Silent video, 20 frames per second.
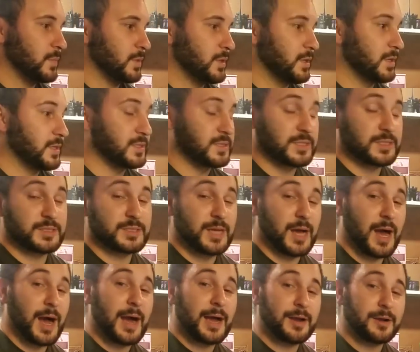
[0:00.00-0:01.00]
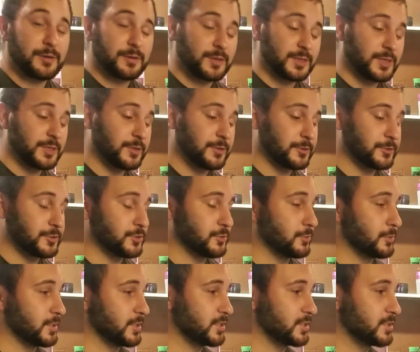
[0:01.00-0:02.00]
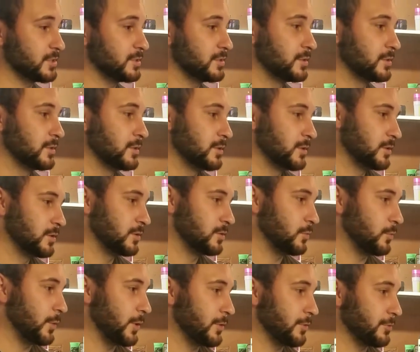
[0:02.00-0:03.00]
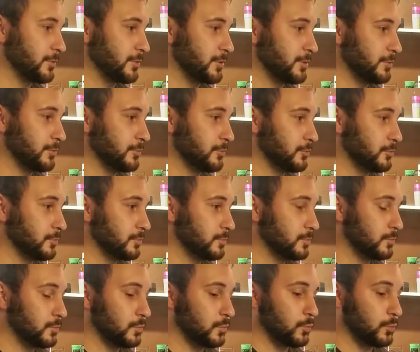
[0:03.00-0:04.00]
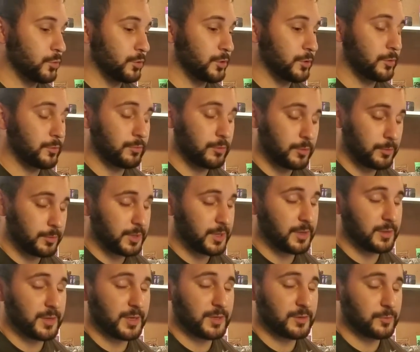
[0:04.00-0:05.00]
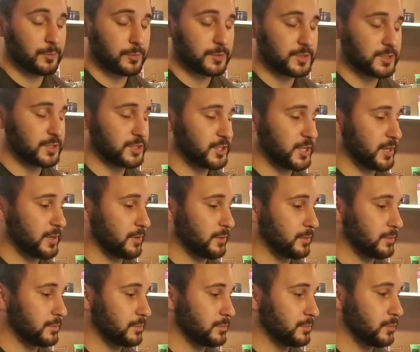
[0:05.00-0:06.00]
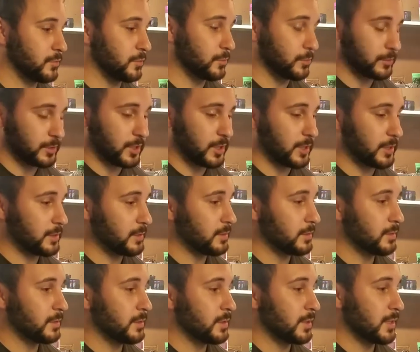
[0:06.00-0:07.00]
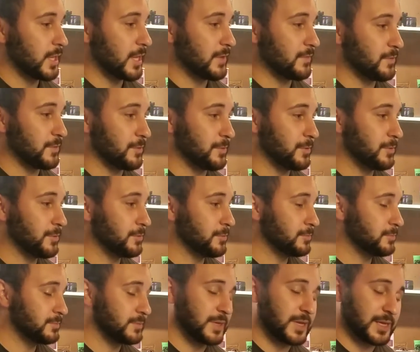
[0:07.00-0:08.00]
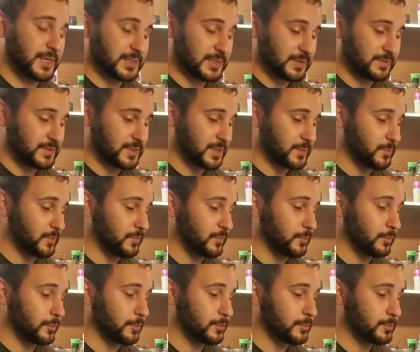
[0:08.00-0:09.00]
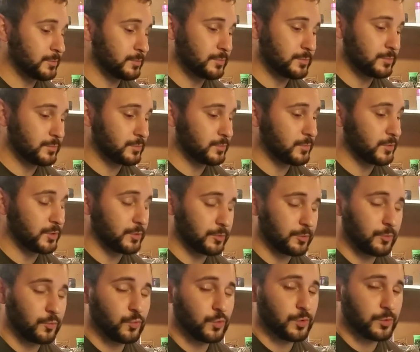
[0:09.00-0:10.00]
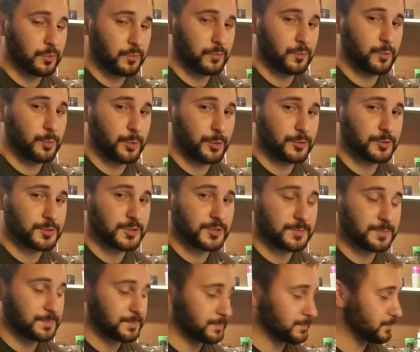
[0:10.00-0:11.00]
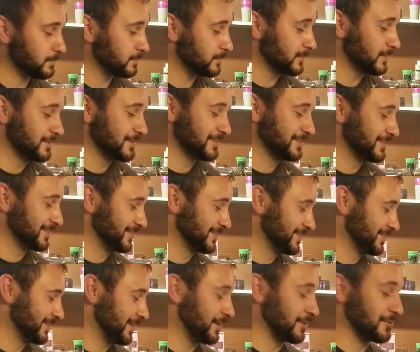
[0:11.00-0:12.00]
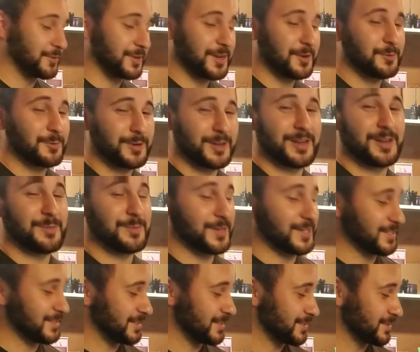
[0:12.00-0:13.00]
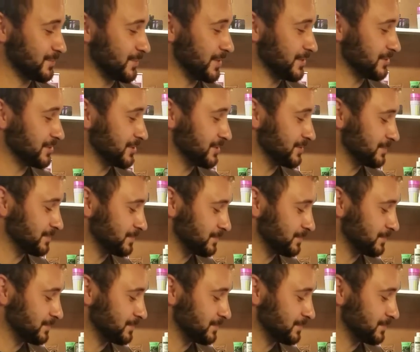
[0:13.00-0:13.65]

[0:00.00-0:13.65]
it is entirely your choice whether you want to throw anything towards the channel or not. If you do, as I've said before, you're a wonderful person. I don't care what anybody says about you.